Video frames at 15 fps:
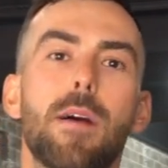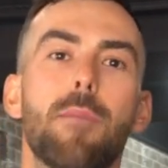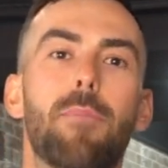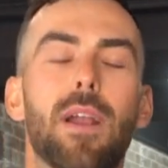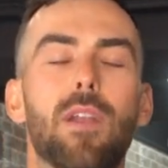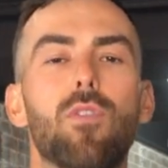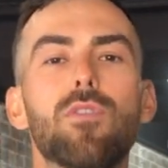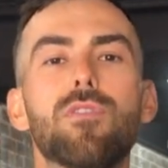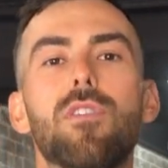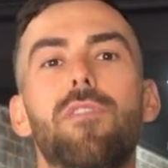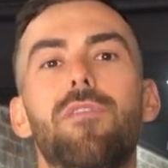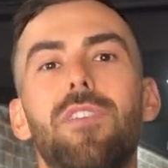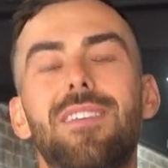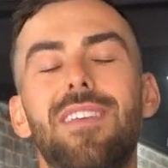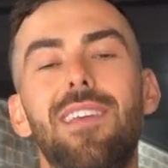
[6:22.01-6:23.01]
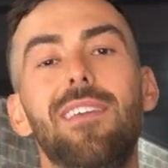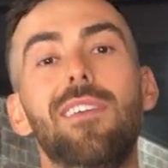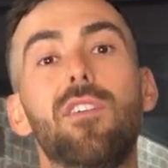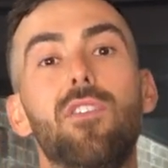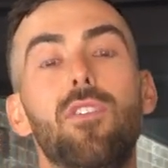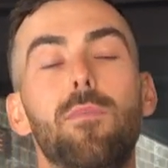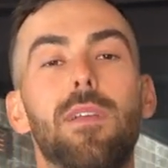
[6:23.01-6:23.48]
But also fatigue
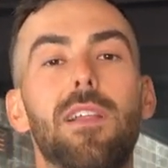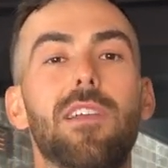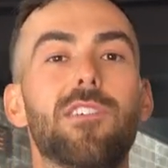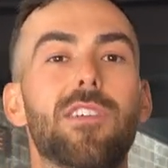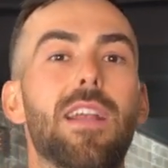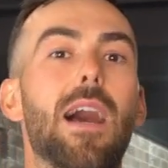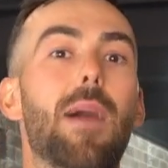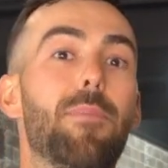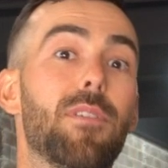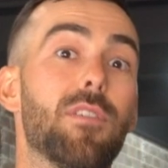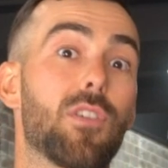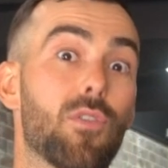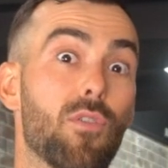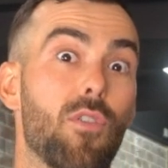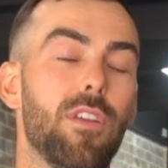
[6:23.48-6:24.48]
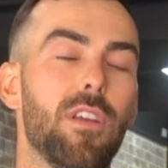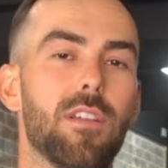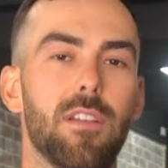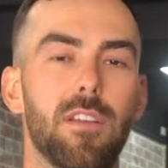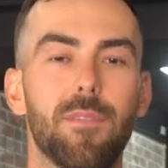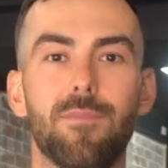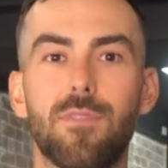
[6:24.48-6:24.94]
accumulation happens
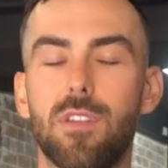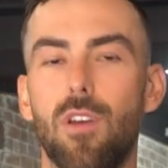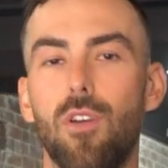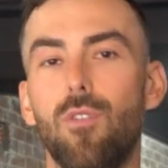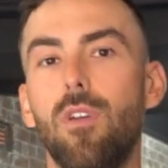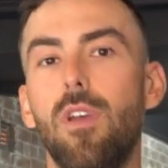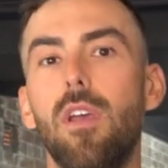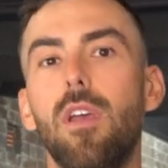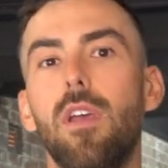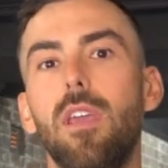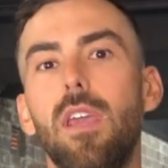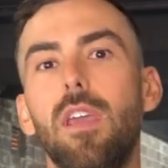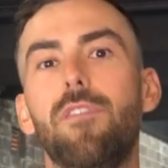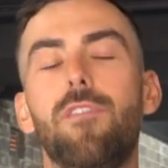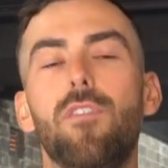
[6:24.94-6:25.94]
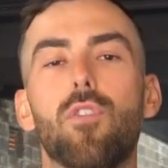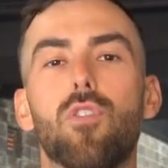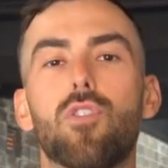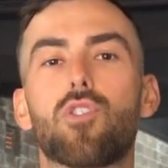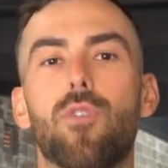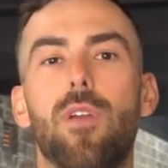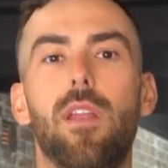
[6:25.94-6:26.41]
chronically. So if you're
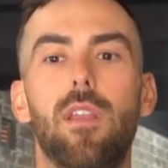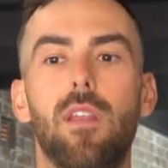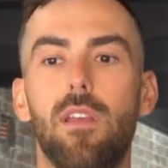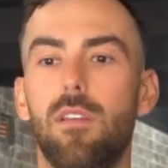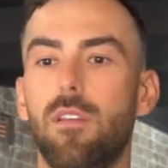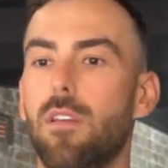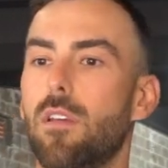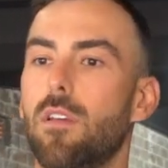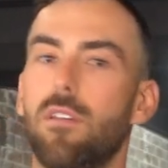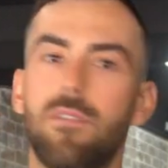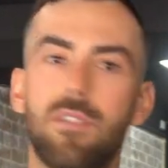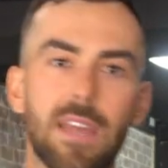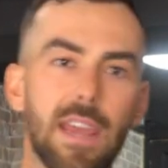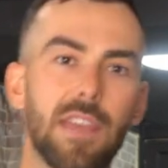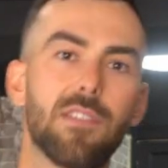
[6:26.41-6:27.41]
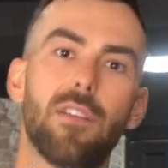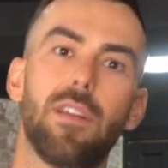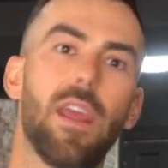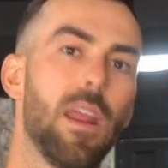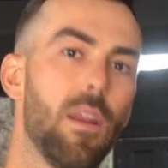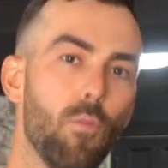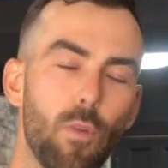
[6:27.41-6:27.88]
training days on
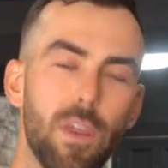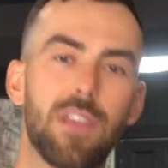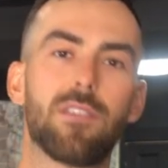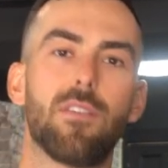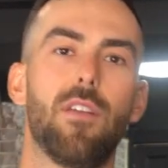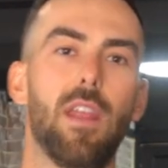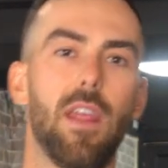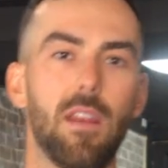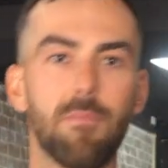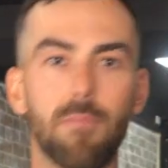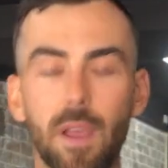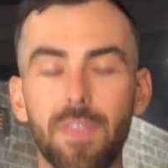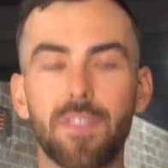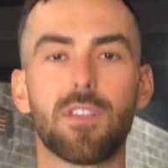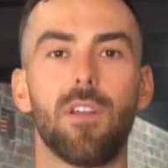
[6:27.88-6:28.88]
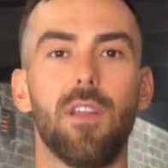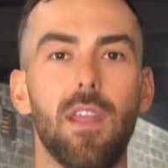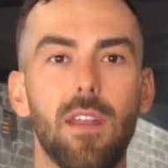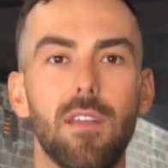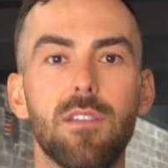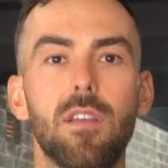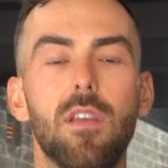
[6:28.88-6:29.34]
end, weeks on end, months on
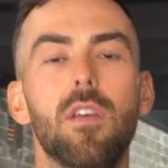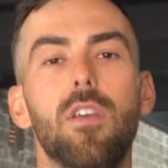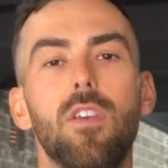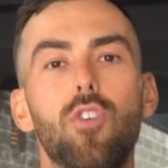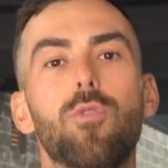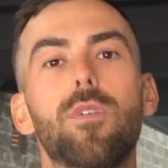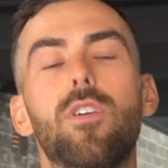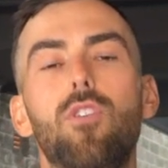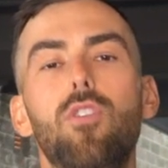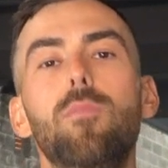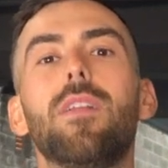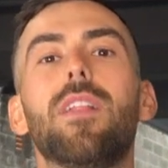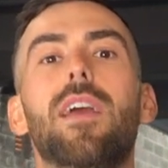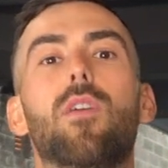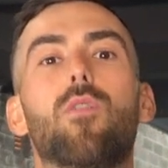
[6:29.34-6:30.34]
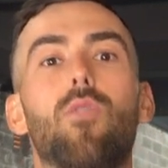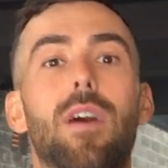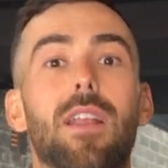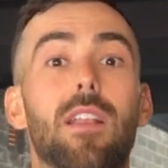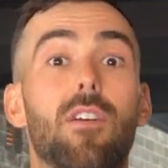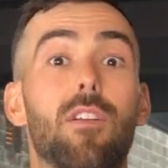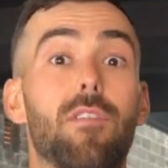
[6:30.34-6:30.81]
end, you accumulate
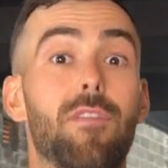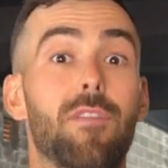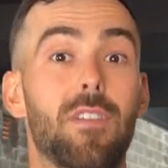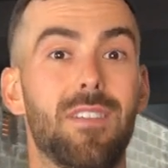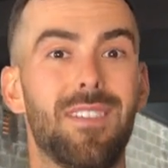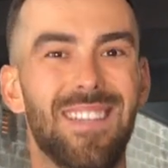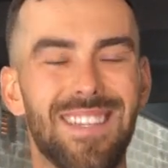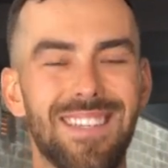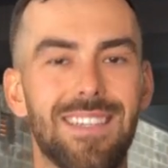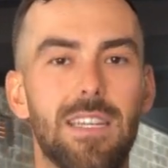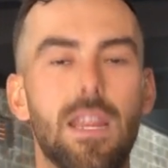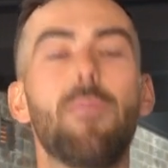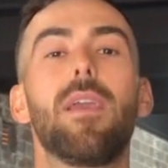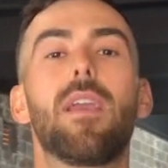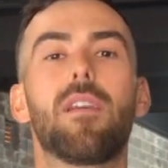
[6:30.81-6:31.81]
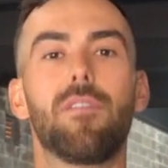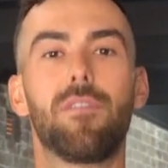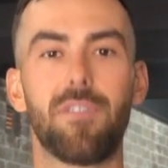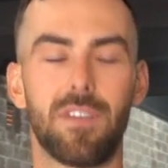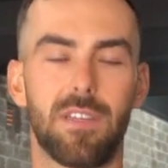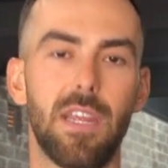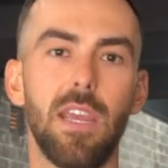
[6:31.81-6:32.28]
quite a lot of systemic
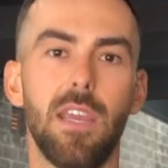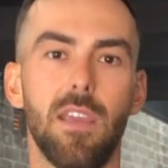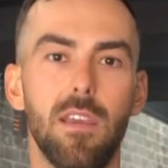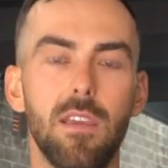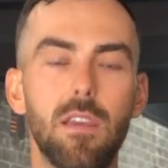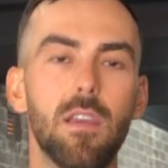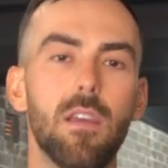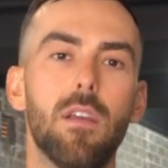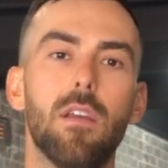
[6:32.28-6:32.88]
fatigue